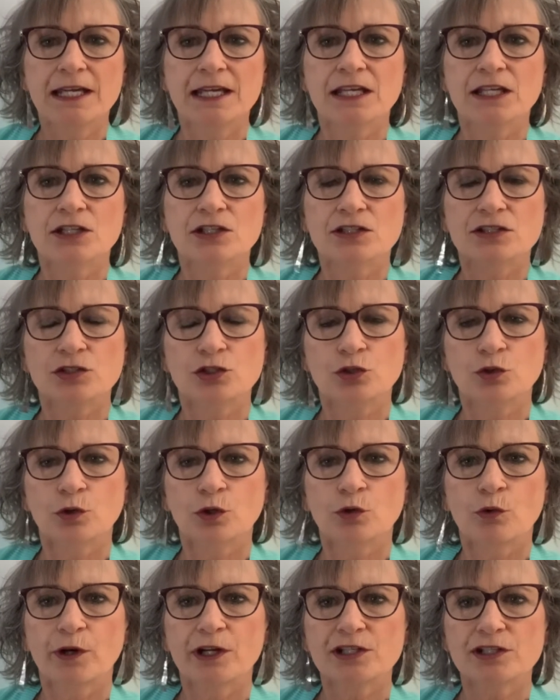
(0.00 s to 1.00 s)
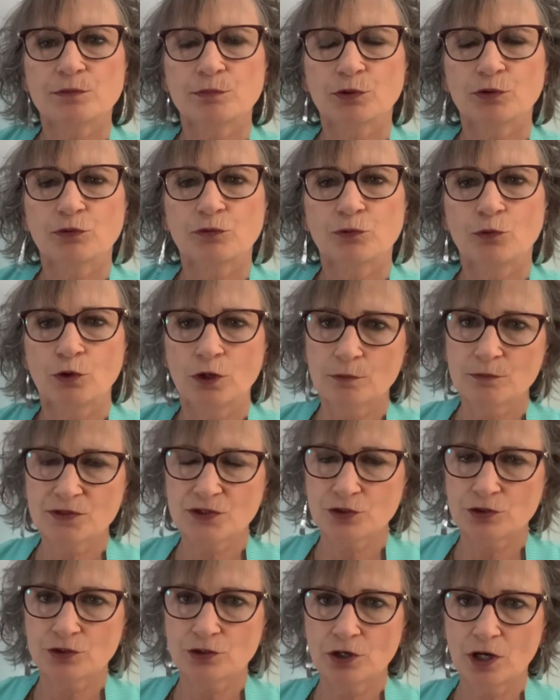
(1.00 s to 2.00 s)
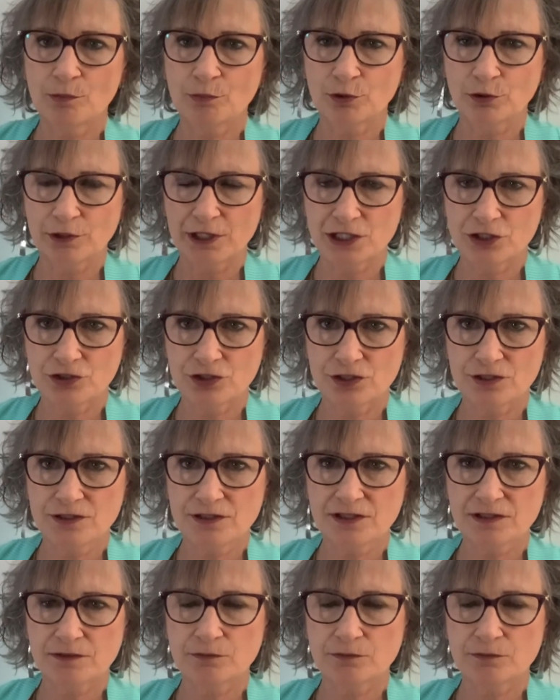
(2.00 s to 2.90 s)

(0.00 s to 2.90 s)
is you're going to perform certain operations,